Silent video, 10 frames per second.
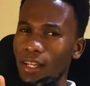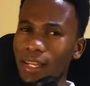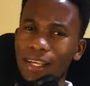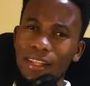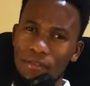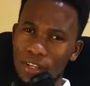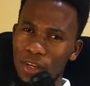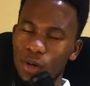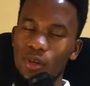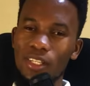like the
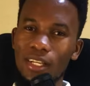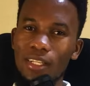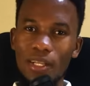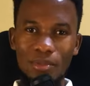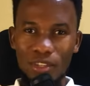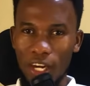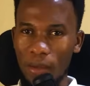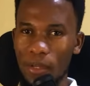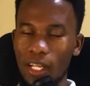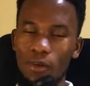video, consider
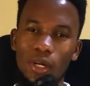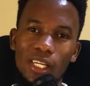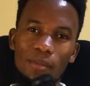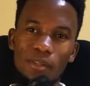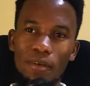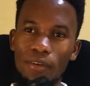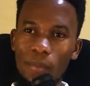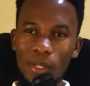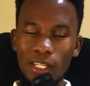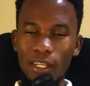subscribing, and welcome to the
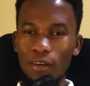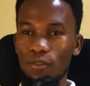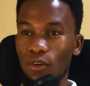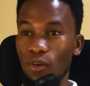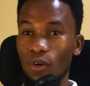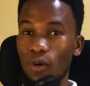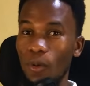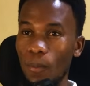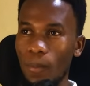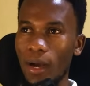family. For
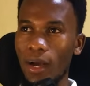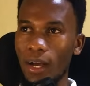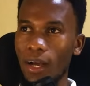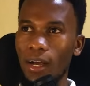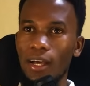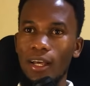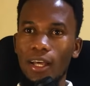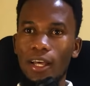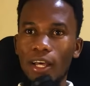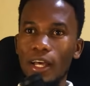my
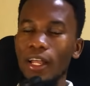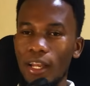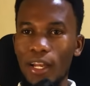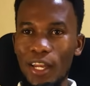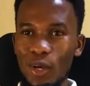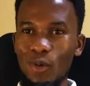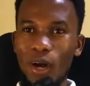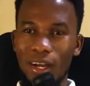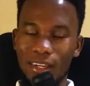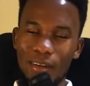
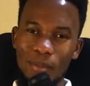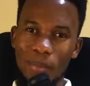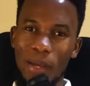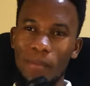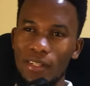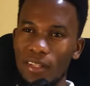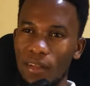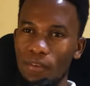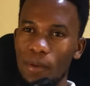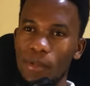newer members in the
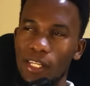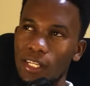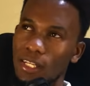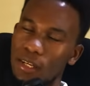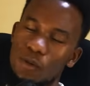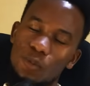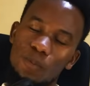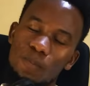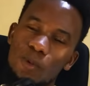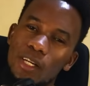family,
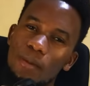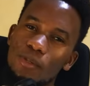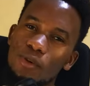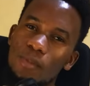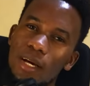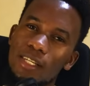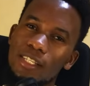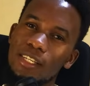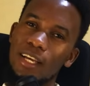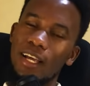welcome so
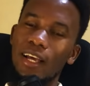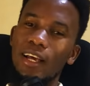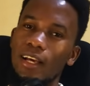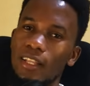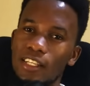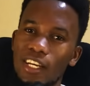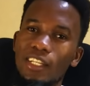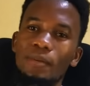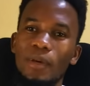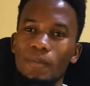much. The
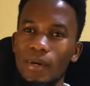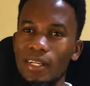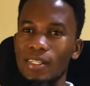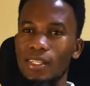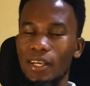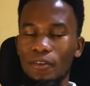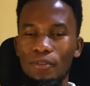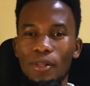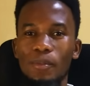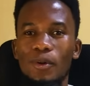channel members
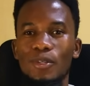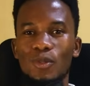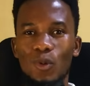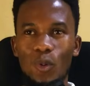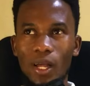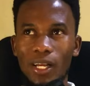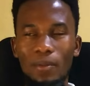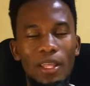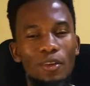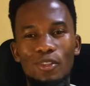feel most welcome.
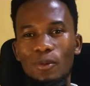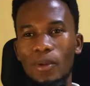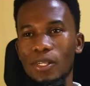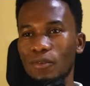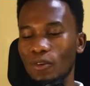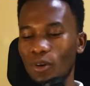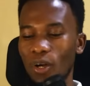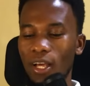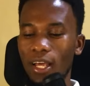Thank you so much for